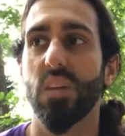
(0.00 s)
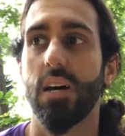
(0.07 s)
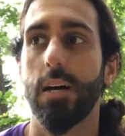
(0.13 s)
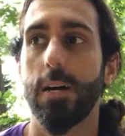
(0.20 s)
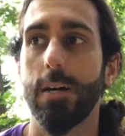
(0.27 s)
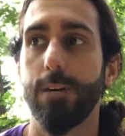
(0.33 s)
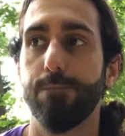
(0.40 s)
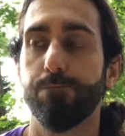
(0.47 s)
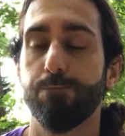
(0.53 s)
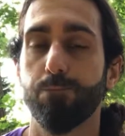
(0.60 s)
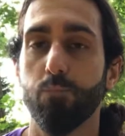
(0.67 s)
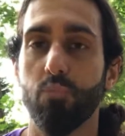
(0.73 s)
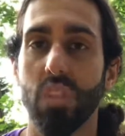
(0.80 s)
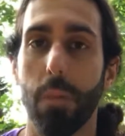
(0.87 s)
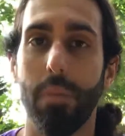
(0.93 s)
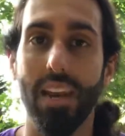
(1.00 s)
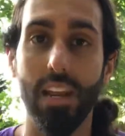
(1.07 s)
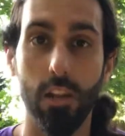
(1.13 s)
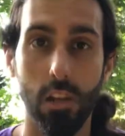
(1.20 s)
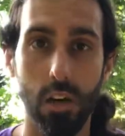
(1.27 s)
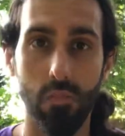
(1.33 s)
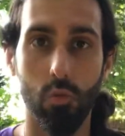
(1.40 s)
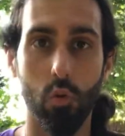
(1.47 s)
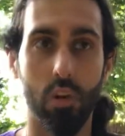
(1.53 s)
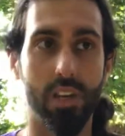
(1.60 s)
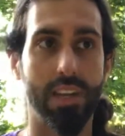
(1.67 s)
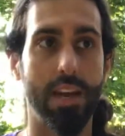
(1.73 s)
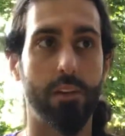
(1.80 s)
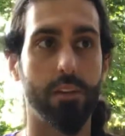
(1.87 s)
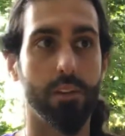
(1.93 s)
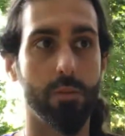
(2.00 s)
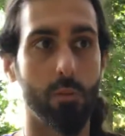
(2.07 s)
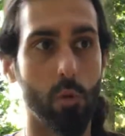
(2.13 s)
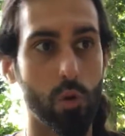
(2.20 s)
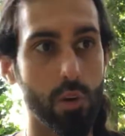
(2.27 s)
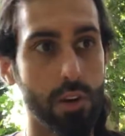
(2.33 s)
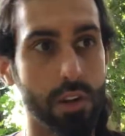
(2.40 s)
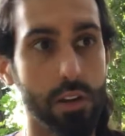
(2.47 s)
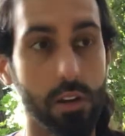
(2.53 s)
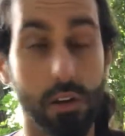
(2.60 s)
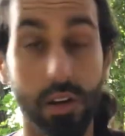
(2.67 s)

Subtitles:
But I love working out in the morning